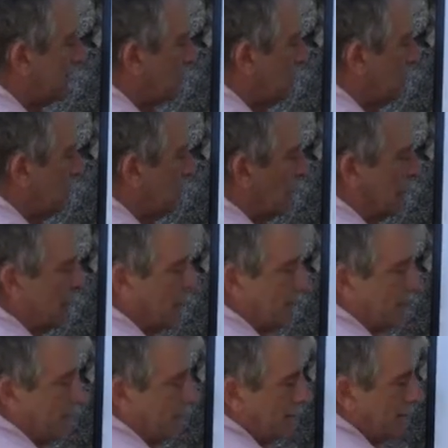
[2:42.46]
rho one
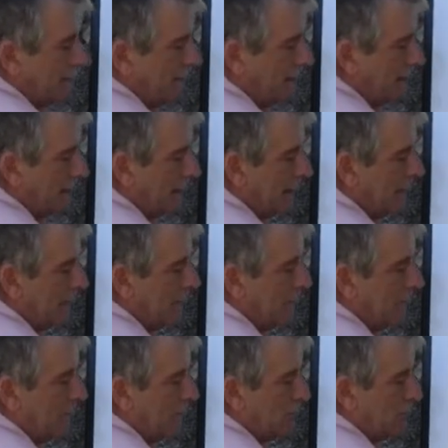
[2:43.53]
and here I have
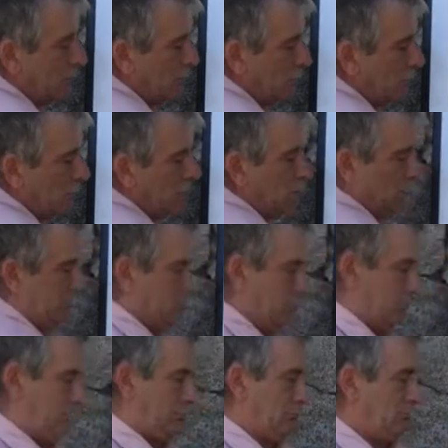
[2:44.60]
rho two.
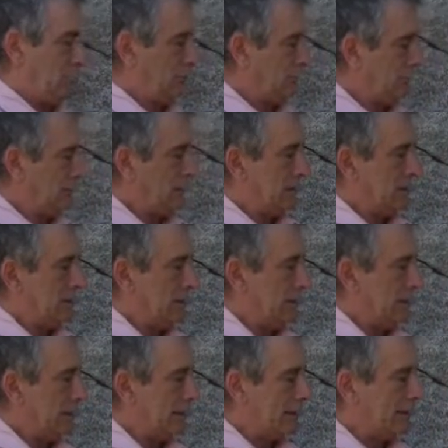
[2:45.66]

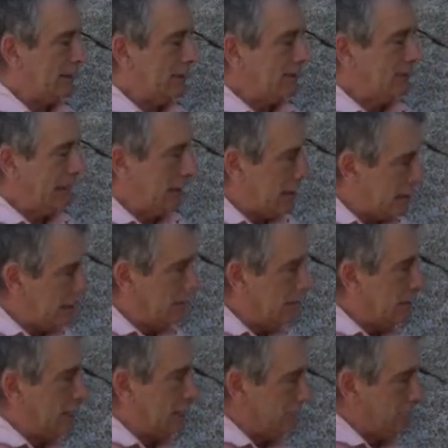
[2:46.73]
In that case, well,
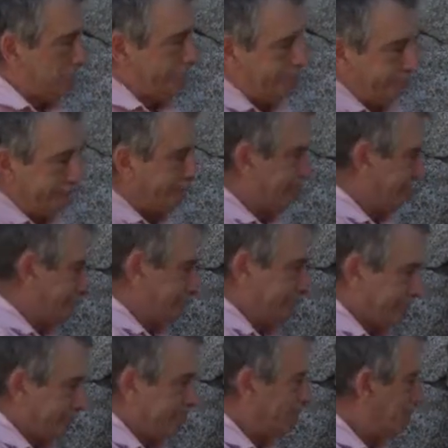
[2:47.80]
mm,
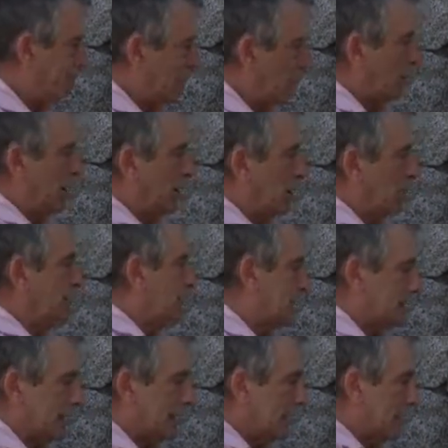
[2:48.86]
knowing all
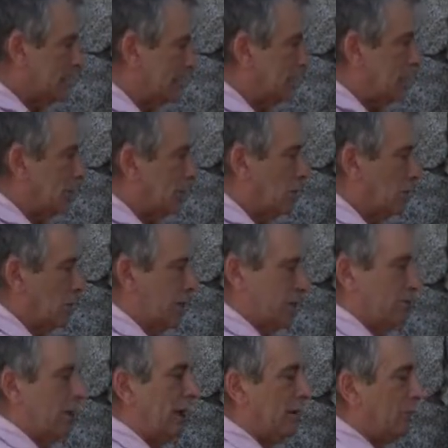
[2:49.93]
these things, which
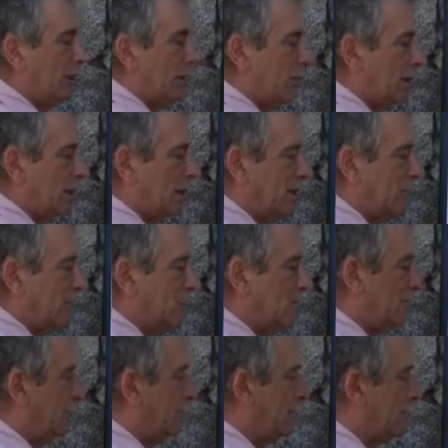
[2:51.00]
way will water
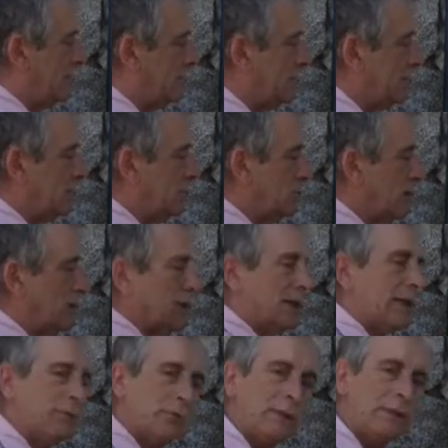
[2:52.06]
move? This way or
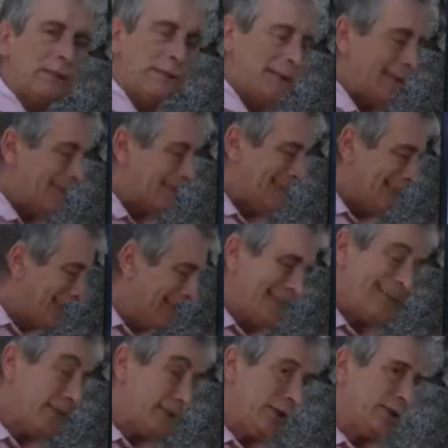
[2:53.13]
that way? And
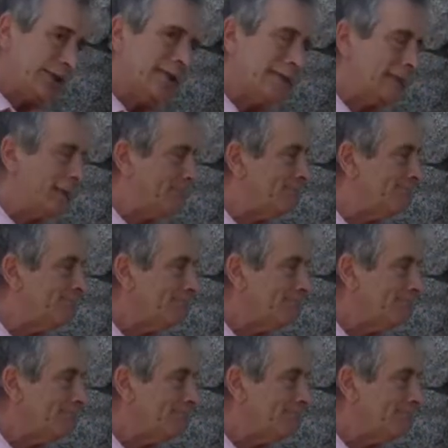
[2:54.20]
it is not easy